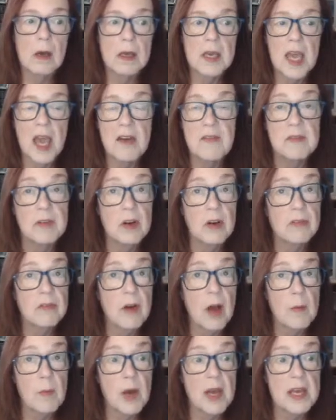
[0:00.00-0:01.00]
Can't
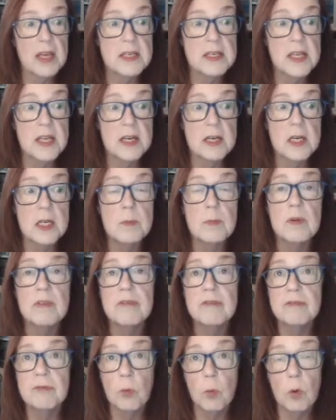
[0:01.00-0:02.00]
verify my identity
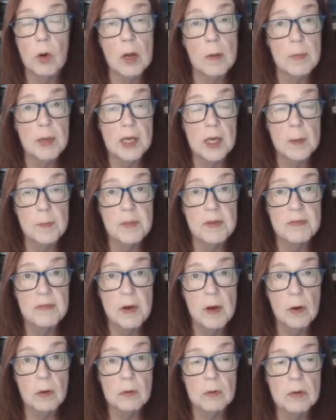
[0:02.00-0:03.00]
before I pick up the
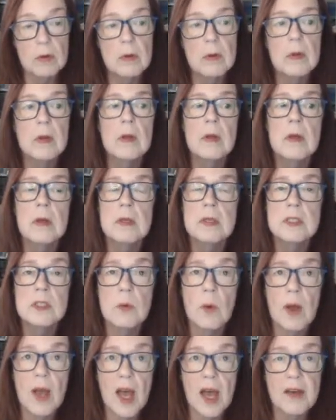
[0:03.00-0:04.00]
phone, so
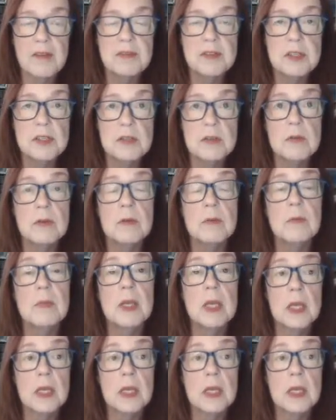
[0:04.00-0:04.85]
I have to do them